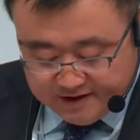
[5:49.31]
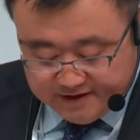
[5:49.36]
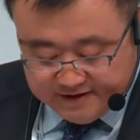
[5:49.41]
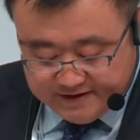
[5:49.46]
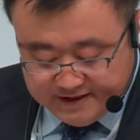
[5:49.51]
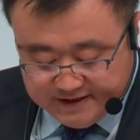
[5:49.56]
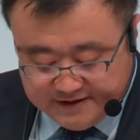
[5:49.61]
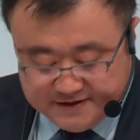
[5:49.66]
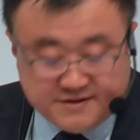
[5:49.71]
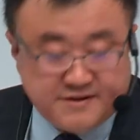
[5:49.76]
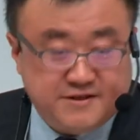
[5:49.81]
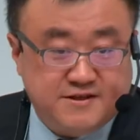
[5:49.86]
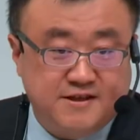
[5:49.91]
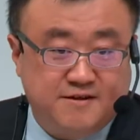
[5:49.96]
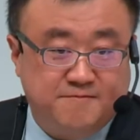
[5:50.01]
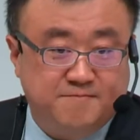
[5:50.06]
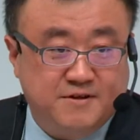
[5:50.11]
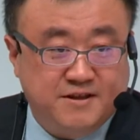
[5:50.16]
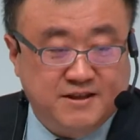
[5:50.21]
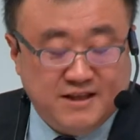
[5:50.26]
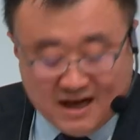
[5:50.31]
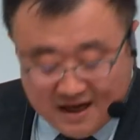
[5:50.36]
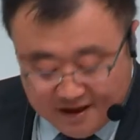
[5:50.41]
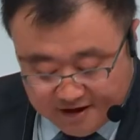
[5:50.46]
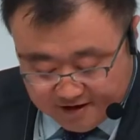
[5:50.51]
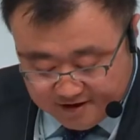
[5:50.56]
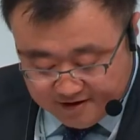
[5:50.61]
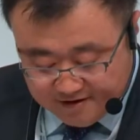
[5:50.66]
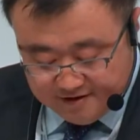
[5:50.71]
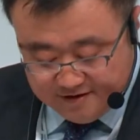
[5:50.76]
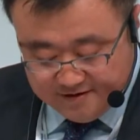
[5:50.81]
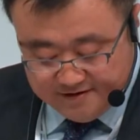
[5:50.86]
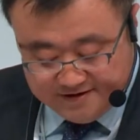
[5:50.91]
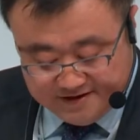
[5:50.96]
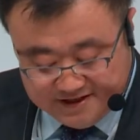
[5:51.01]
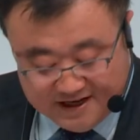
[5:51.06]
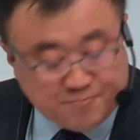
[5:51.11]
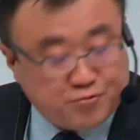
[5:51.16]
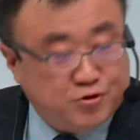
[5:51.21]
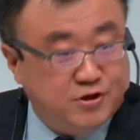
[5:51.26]
This is another
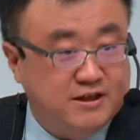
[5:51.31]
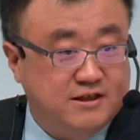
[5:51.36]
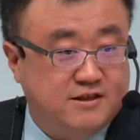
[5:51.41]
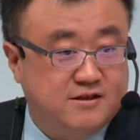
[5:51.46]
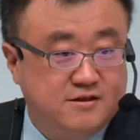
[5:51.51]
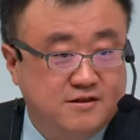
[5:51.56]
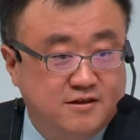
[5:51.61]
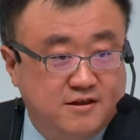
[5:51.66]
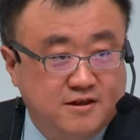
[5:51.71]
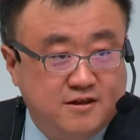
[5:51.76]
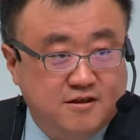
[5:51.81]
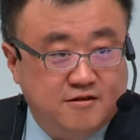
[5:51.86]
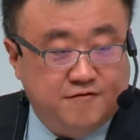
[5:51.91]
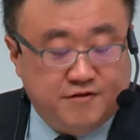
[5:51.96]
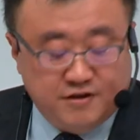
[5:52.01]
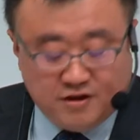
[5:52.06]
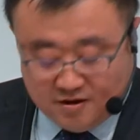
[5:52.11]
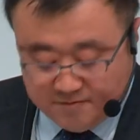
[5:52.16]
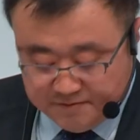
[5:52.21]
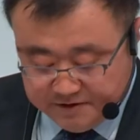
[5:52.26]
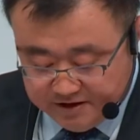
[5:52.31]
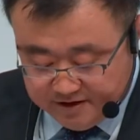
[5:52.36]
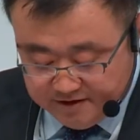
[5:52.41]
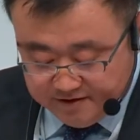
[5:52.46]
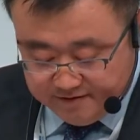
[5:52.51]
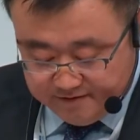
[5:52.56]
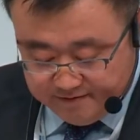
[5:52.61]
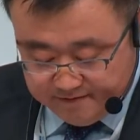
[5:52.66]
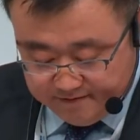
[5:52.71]
separate phenomenon.